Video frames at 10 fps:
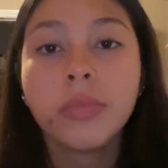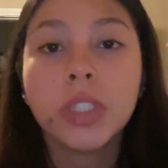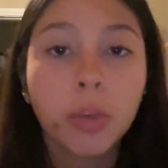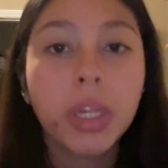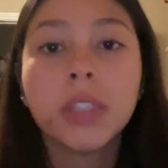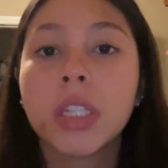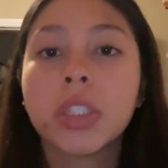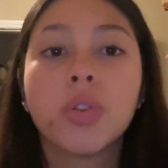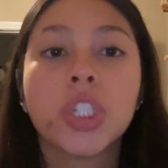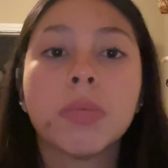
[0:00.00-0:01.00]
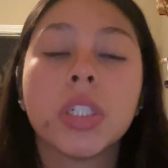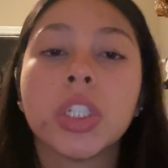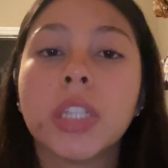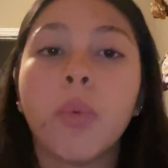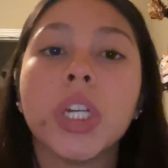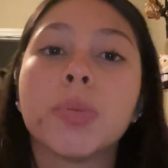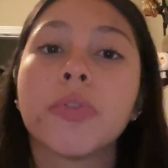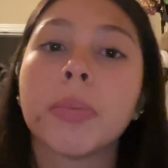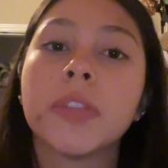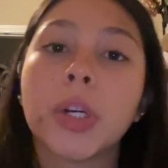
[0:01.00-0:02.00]
So because of this, coaches must understand what each
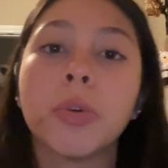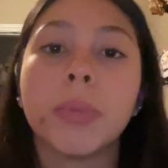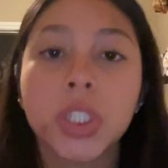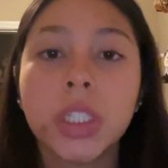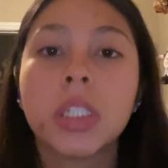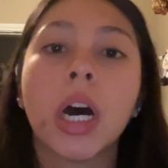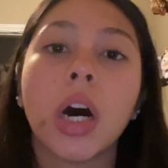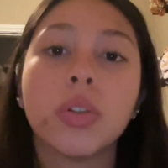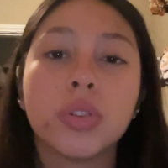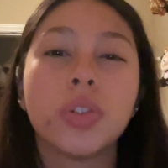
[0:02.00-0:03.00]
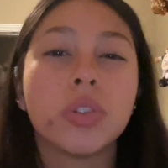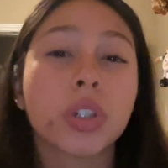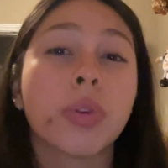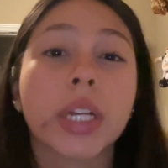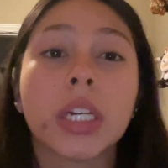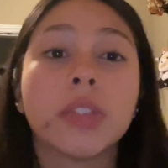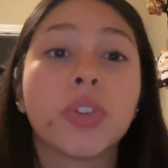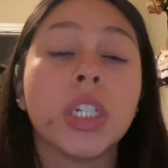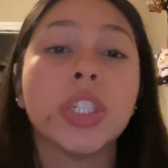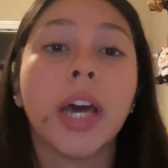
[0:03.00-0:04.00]
performance variable measures and how to choose the correct test
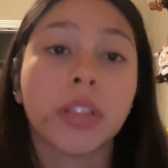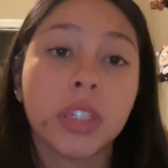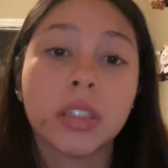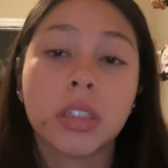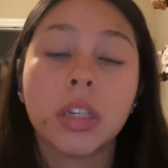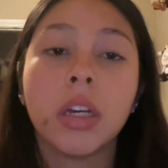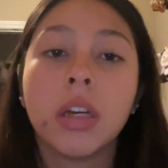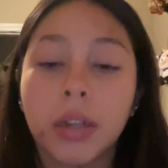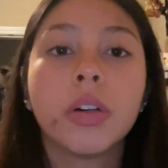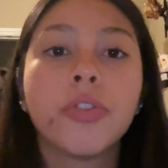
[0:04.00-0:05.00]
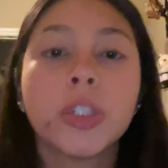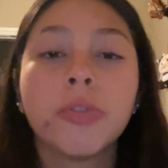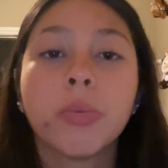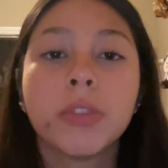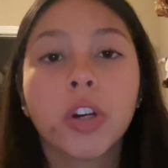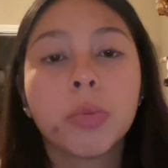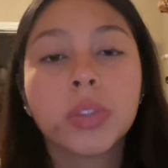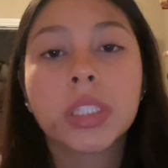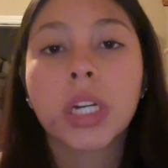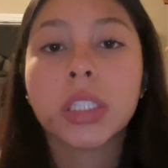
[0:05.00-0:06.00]
for each athlete. The first performance variable
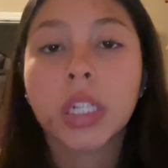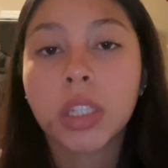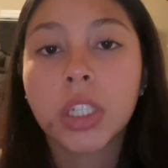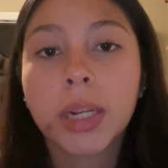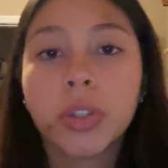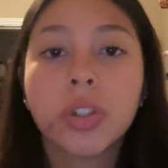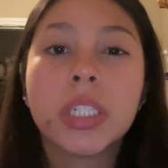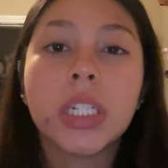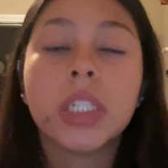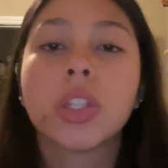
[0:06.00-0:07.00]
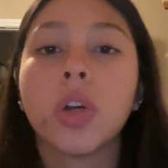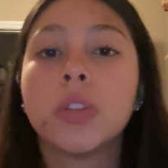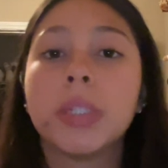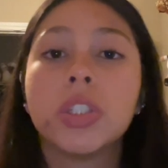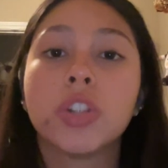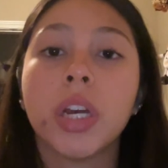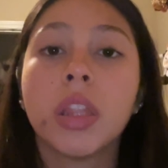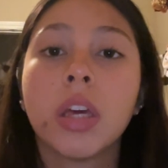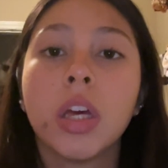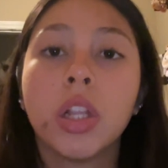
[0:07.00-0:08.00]
discussed in chapter 13 is low speed
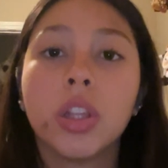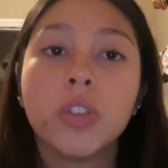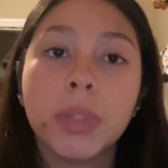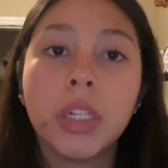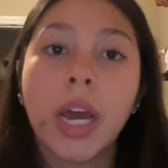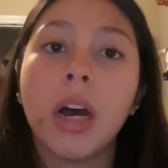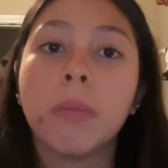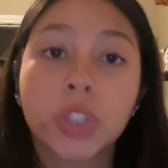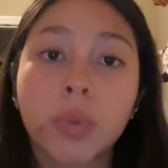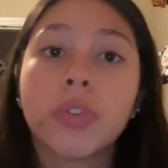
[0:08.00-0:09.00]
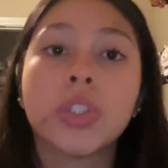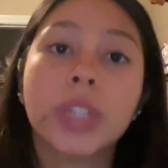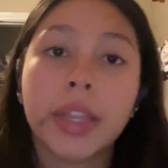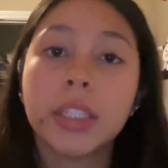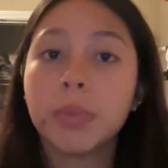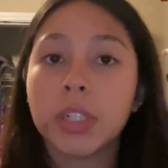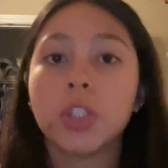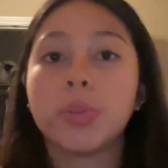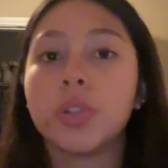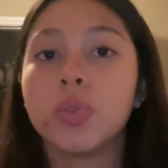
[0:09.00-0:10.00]
strength. Low speed strength refers to an athlete's ability
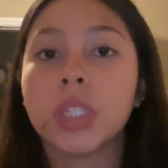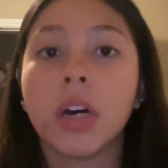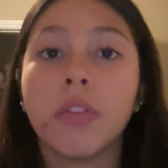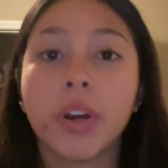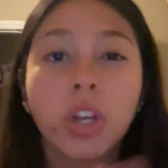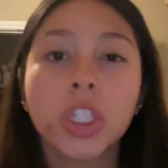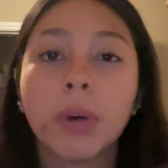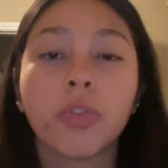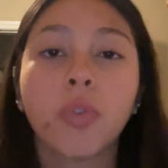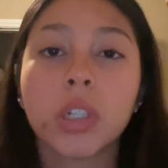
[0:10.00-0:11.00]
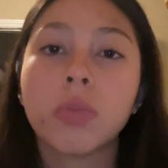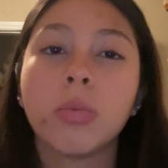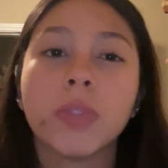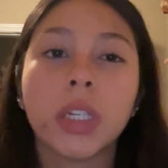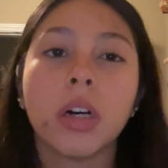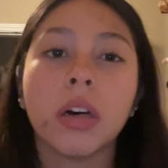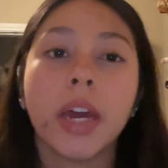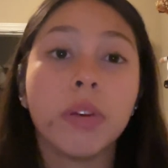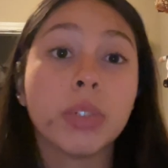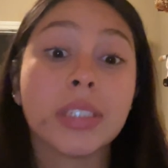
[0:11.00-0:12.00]
to produce a very large amount of force while moving a
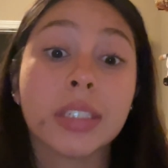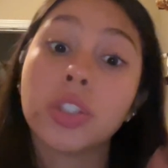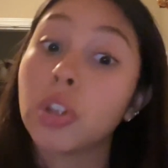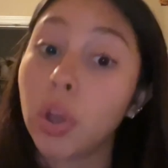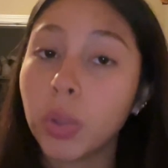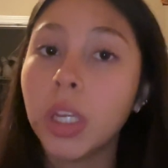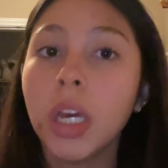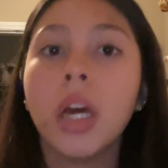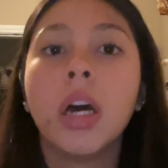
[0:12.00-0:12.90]
heavy resistance slowly.